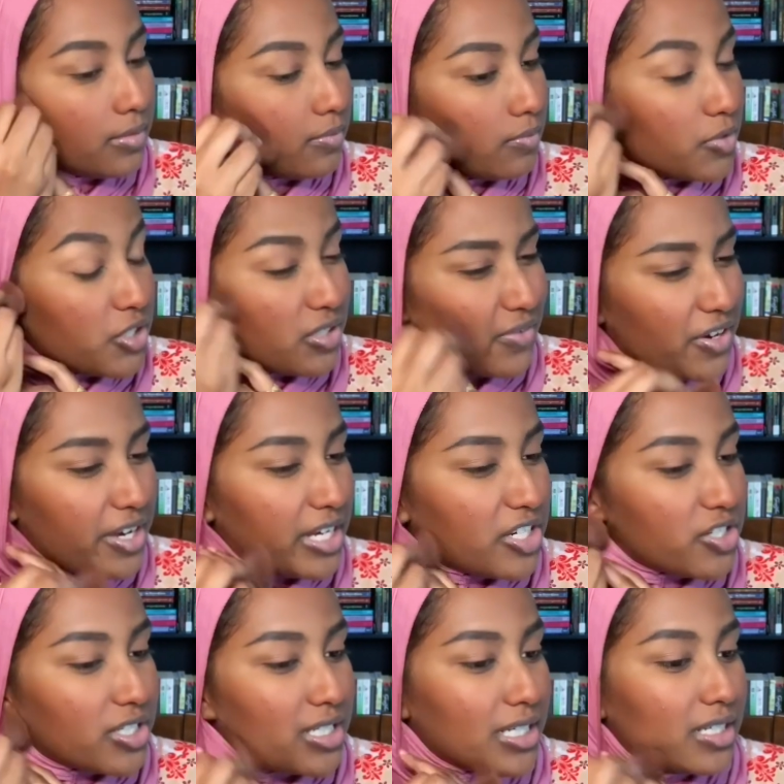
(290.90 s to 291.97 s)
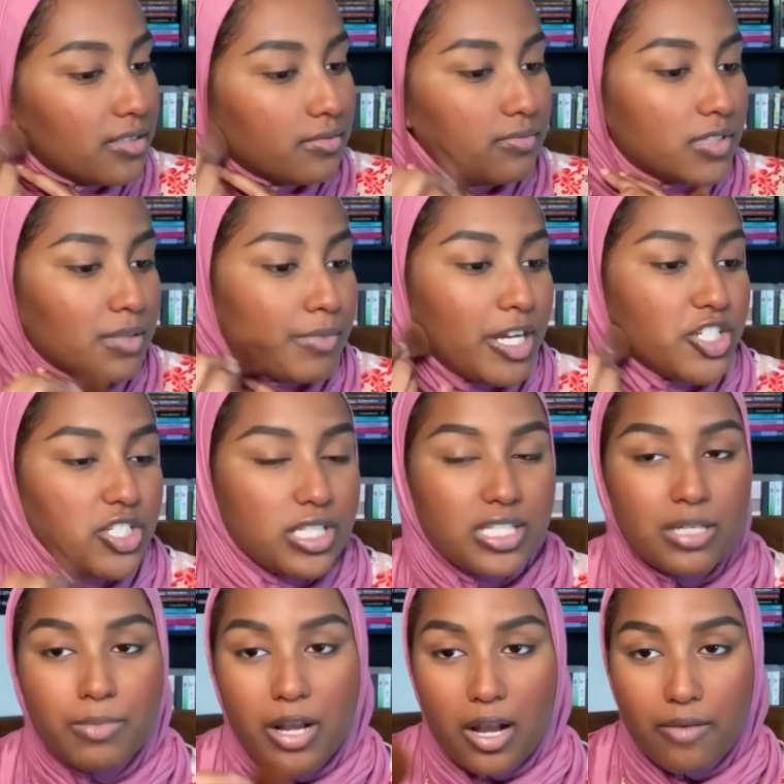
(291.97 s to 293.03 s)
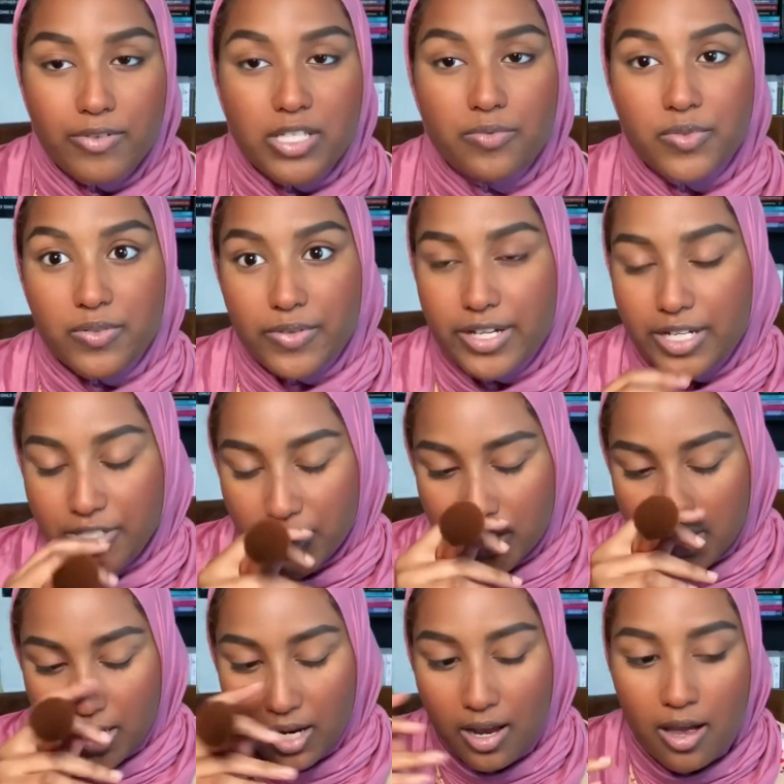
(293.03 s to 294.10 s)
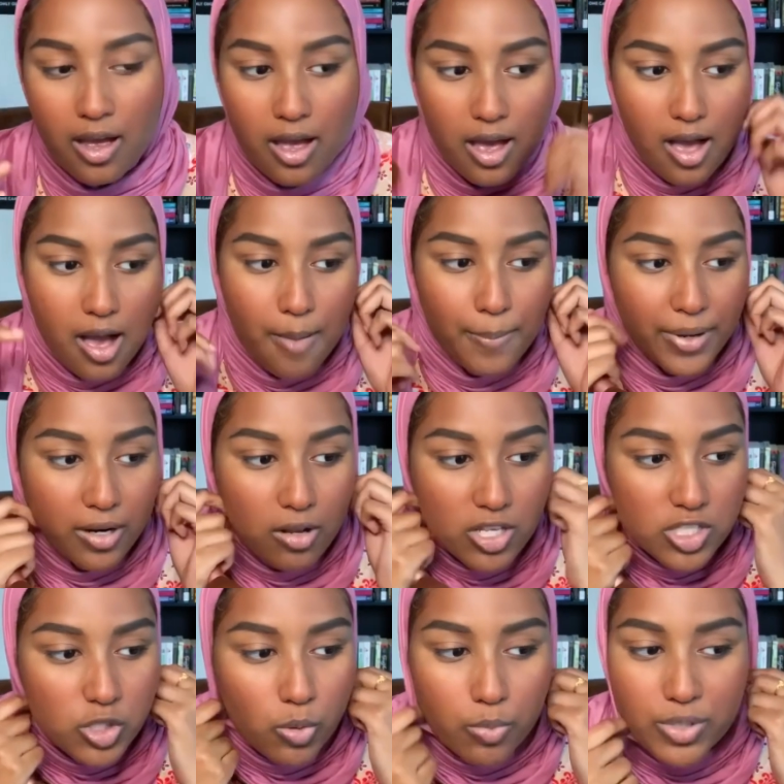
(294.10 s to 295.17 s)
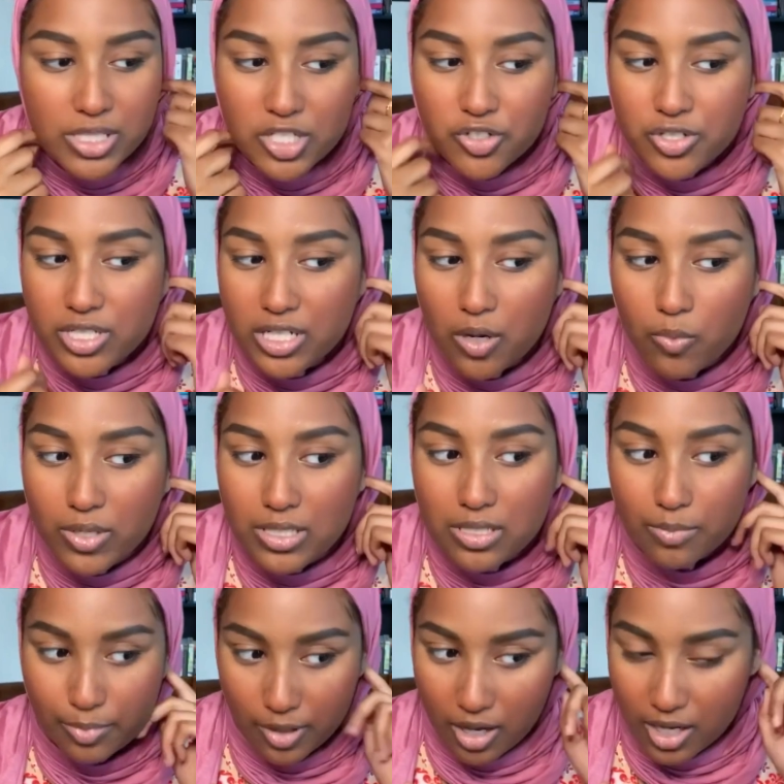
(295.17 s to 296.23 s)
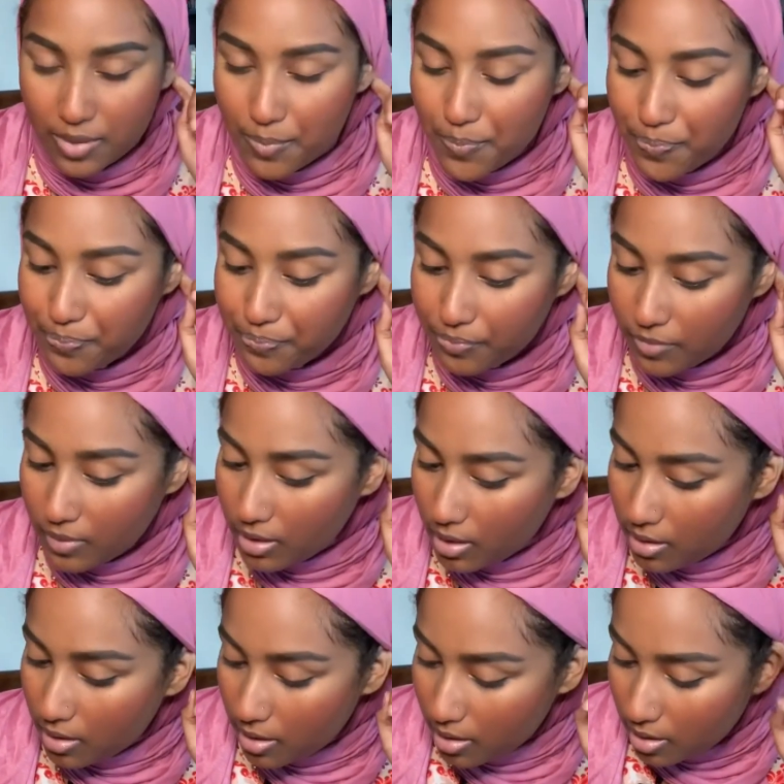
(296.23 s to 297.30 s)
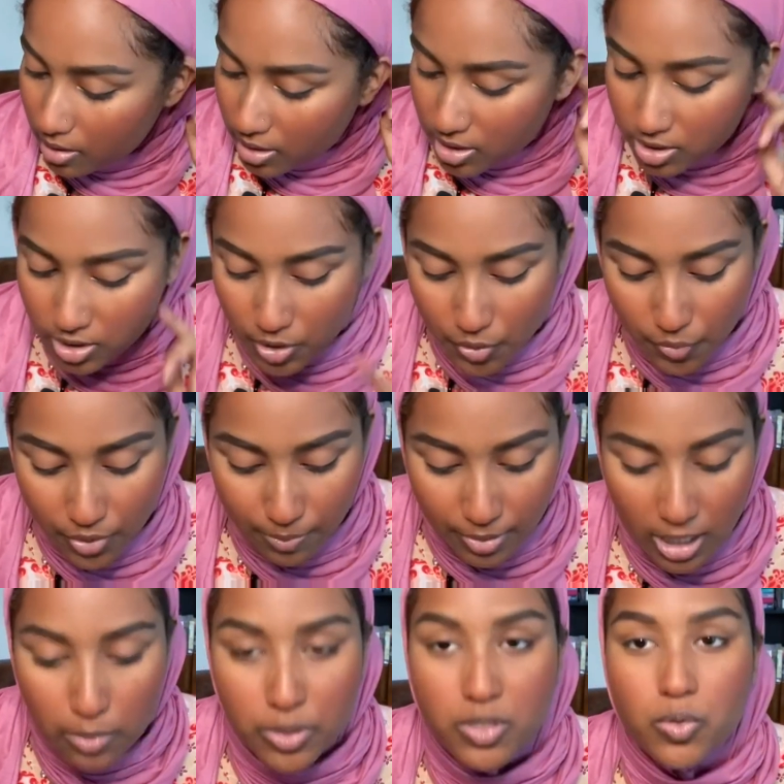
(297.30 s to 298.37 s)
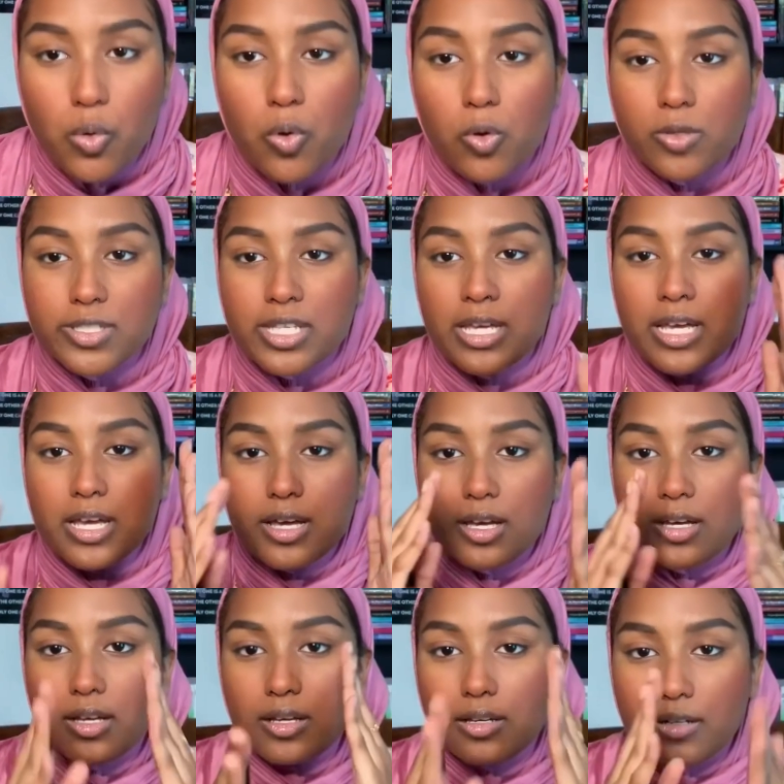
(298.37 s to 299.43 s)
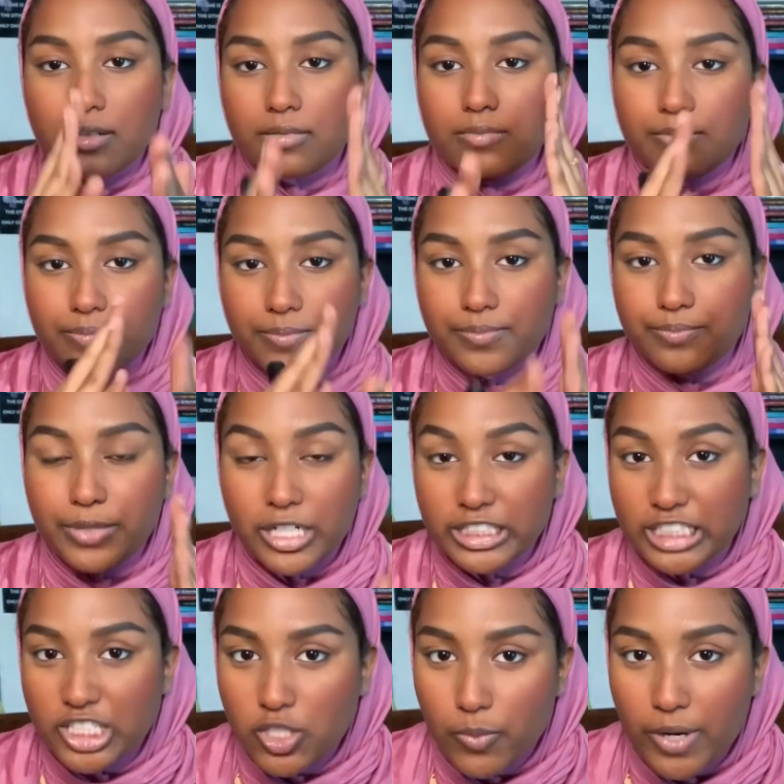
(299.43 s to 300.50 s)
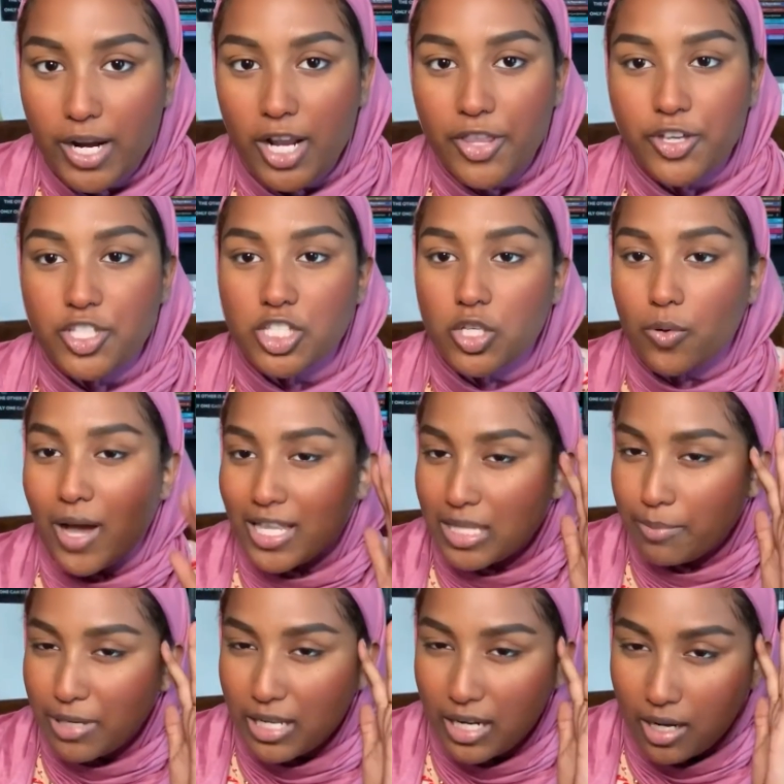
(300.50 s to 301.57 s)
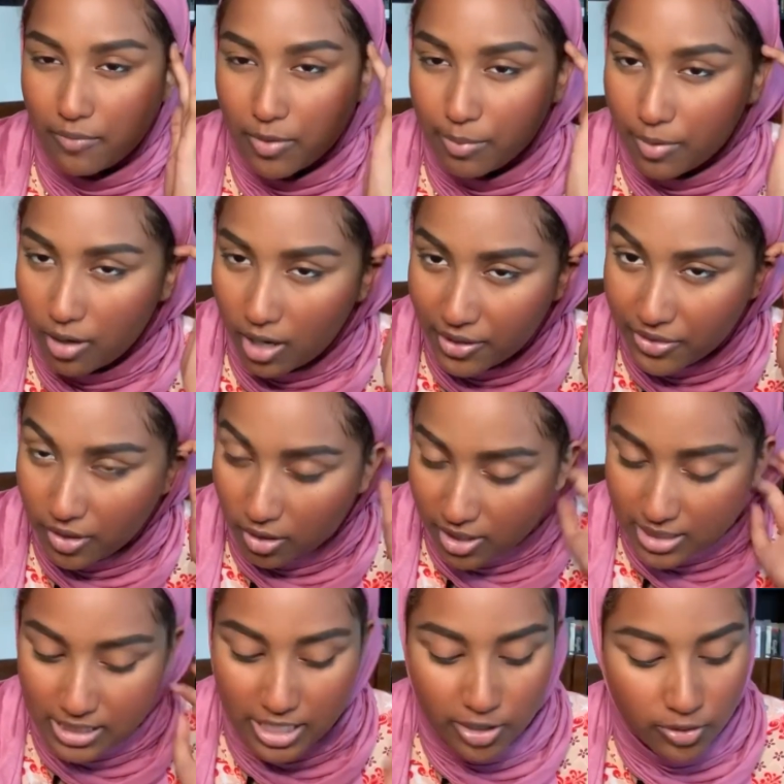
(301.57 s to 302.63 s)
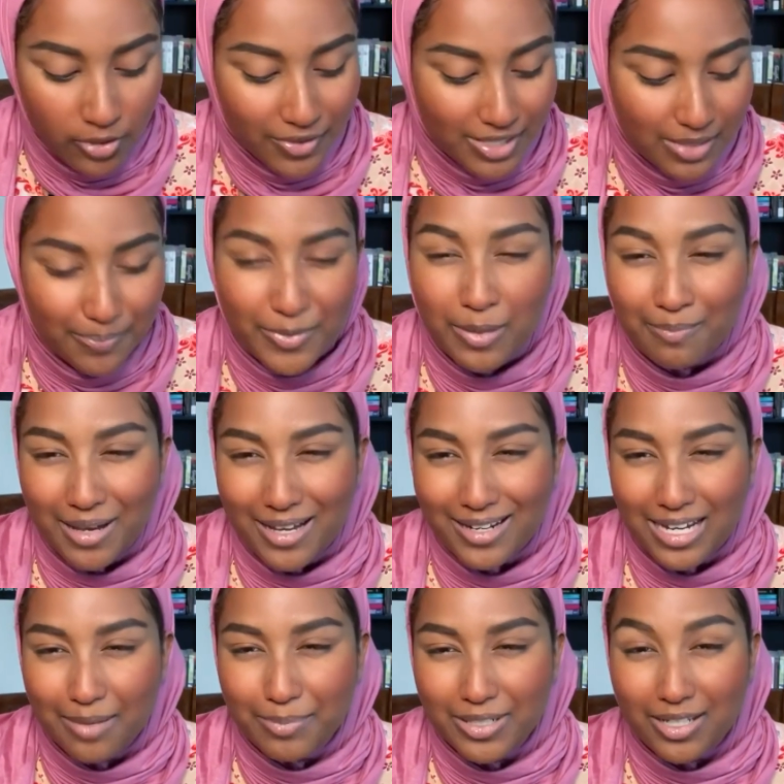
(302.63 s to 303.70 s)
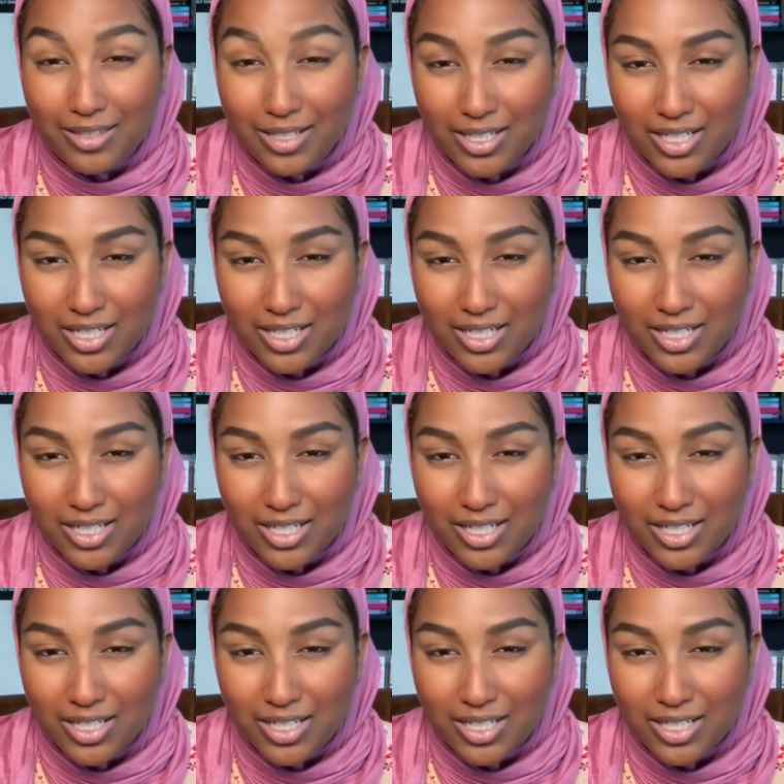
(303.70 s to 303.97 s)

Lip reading: which is very interesting. The magic system in and of itself is very interesting. But also what was interesting was the plot. So the plot was told parallel to one another. So at the beginning of the plot, at the onset, you know that something bad happened at the